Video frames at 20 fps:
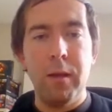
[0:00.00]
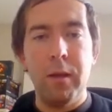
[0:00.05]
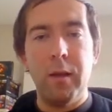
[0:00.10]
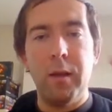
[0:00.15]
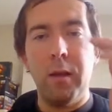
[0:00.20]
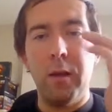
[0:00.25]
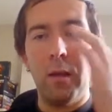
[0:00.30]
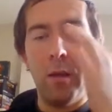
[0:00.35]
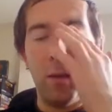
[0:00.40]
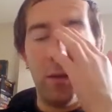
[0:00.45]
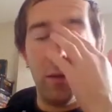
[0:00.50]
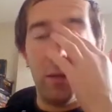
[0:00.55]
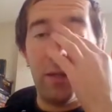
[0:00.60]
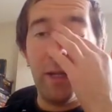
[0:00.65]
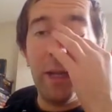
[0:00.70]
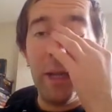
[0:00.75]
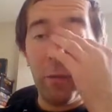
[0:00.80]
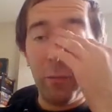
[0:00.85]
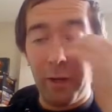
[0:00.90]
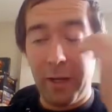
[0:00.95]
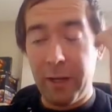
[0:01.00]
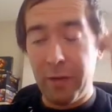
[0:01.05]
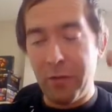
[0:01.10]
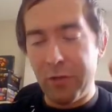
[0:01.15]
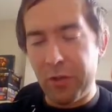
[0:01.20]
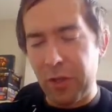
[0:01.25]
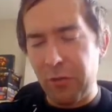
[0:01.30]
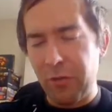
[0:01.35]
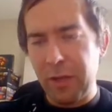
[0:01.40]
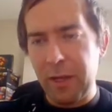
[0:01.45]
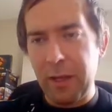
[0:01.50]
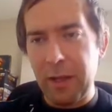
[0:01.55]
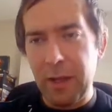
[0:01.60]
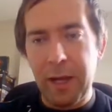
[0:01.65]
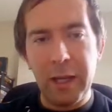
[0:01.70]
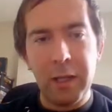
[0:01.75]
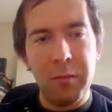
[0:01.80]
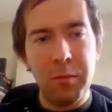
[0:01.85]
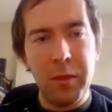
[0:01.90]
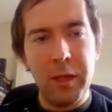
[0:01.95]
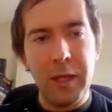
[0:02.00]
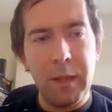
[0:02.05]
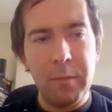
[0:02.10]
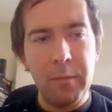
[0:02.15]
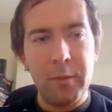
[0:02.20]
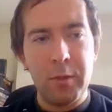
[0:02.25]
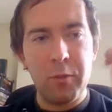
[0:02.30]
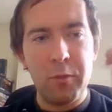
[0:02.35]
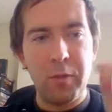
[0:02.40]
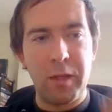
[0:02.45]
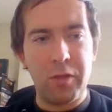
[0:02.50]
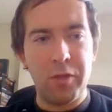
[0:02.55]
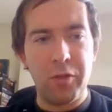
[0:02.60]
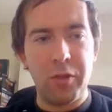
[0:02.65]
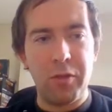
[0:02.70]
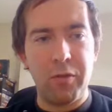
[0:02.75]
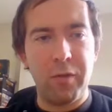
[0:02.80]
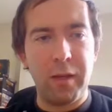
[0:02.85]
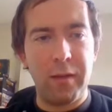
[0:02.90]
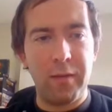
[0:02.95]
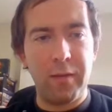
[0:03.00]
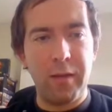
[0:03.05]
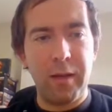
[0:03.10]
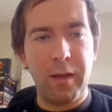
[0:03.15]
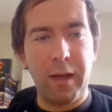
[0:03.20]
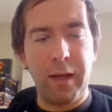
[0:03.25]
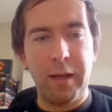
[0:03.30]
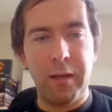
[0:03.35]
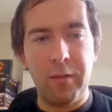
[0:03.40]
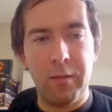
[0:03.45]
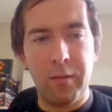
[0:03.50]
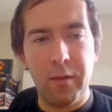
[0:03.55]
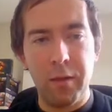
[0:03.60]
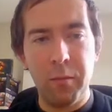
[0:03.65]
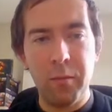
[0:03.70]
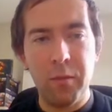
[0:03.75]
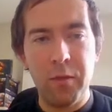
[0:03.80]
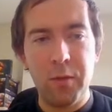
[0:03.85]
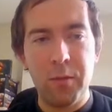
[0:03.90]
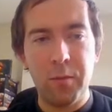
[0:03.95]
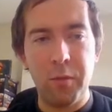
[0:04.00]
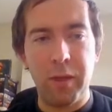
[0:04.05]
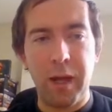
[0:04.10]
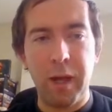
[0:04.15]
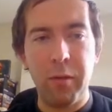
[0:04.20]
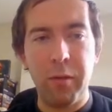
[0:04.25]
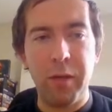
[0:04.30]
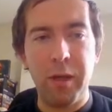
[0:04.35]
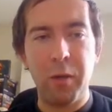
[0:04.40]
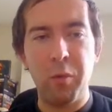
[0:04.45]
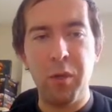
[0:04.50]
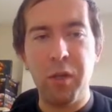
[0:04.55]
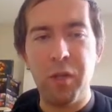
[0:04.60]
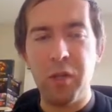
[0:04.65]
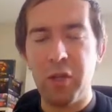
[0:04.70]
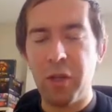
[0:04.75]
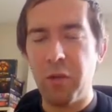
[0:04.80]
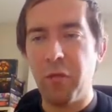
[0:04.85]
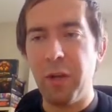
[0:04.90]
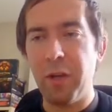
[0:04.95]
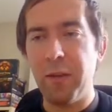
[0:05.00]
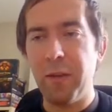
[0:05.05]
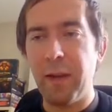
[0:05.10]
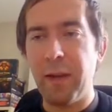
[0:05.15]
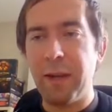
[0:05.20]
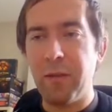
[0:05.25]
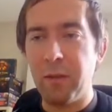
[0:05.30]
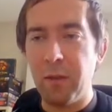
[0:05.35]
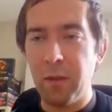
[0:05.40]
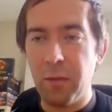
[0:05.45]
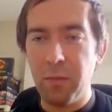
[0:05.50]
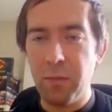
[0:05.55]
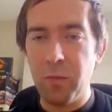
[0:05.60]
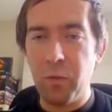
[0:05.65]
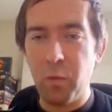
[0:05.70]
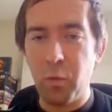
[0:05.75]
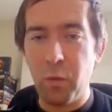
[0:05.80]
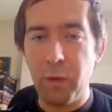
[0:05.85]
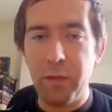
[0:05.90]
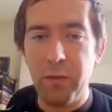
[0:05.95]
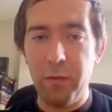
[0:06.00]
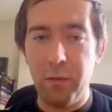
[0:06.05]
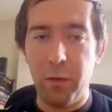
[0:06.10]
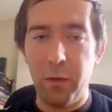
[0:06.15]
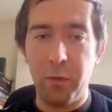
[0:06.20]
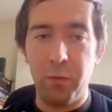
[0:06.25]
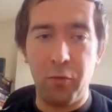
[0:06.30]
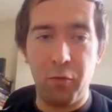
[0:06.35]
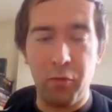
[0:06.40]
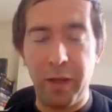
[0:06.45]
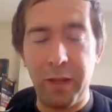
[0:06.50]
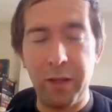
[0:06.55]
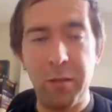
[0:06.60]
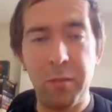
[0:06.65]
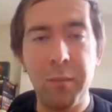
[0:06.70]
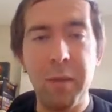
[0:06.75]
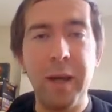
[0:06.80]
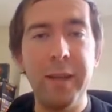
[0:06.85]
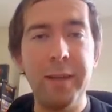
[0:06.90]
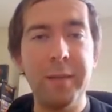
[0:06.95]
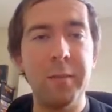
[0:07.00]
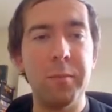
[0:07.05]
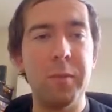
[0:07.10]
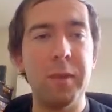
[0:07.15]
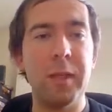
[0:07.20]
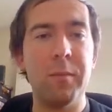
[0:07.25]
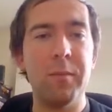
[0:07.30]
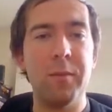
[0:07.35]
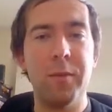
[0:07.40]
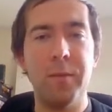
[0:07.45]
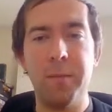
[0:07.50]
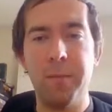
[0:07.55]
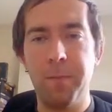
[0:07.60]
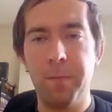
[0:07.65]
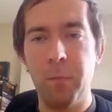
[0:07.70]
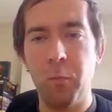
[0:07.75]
Okay, we can generate item names, we can generate items, but how can we generate items with those random item names?